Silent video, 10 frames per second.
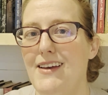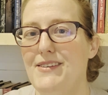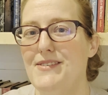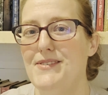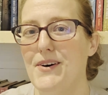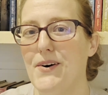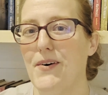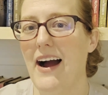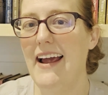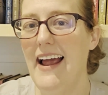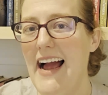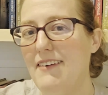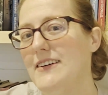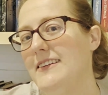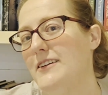So I
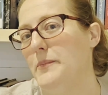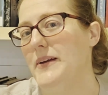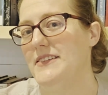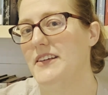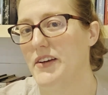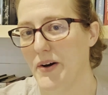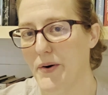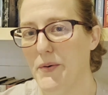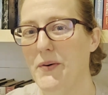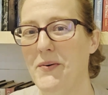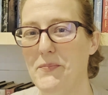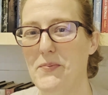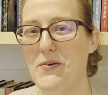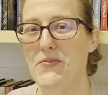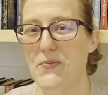have a little bit to go
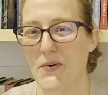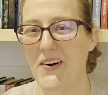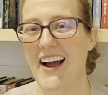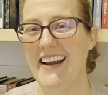before I